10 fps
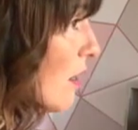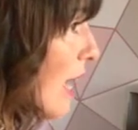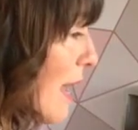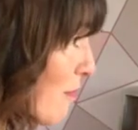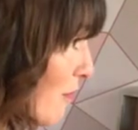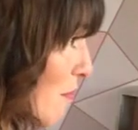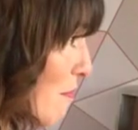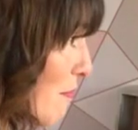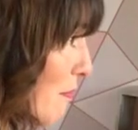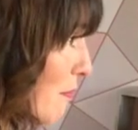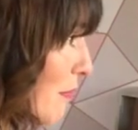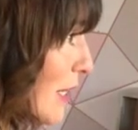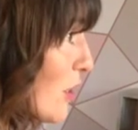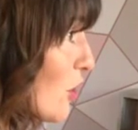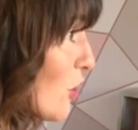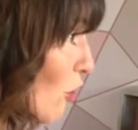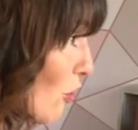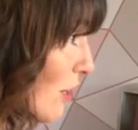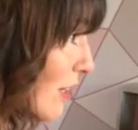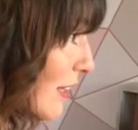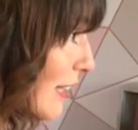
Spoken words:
came from my son,